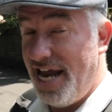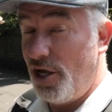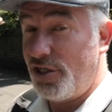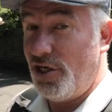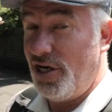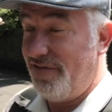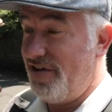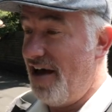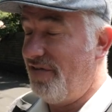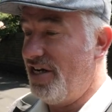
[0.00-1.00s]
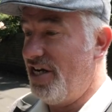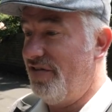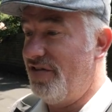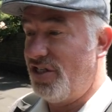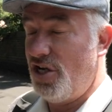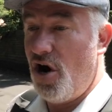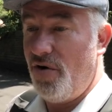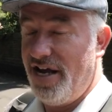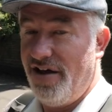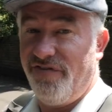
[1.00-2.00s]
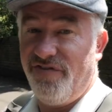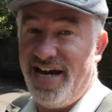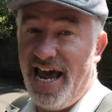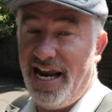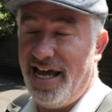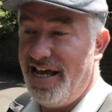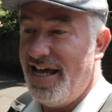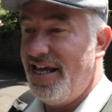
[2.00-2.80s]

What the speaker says: And also, if you haven't heard the story of Fenella,